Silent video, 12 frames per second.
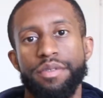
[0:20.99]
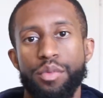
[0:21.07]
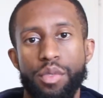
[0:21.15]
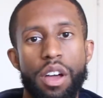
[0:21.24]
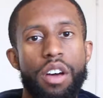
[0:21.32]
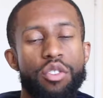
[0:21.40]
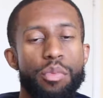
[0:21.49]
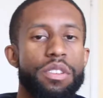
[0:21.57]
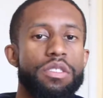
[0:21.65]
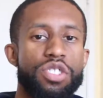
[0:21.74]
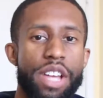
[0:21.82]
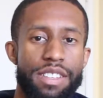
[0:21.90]
We all know
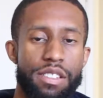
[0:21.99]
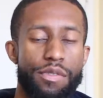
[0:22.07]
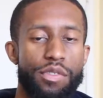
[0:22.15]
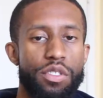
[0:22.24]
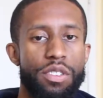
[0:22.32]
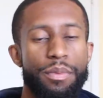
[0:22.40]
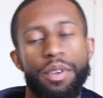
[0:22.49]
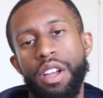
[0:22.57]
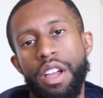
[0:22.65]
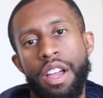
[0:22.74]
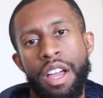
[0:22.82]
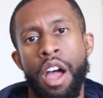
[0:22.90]
Peter Jackson from
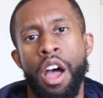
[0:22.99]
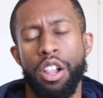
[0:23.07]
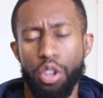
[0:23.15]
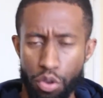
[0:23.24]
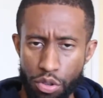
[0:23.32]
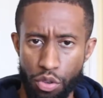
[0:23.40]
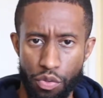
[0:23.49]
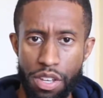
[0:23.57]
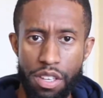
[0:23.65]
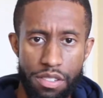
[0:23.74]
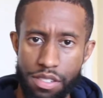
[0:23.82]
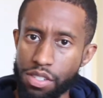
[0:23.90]
Lord of the
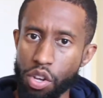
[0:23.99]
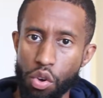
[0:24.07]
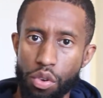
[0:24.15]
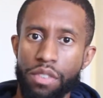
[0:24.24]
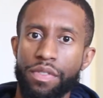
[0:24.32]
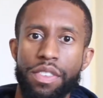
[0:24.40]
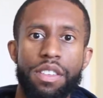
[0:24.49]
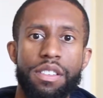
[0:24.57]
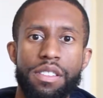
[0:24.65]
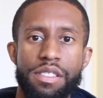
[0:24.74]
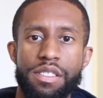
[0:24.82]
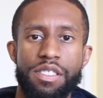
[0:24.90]
Rings, so
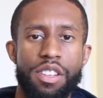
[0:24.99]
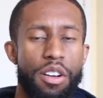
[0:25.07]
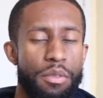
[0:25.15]
it's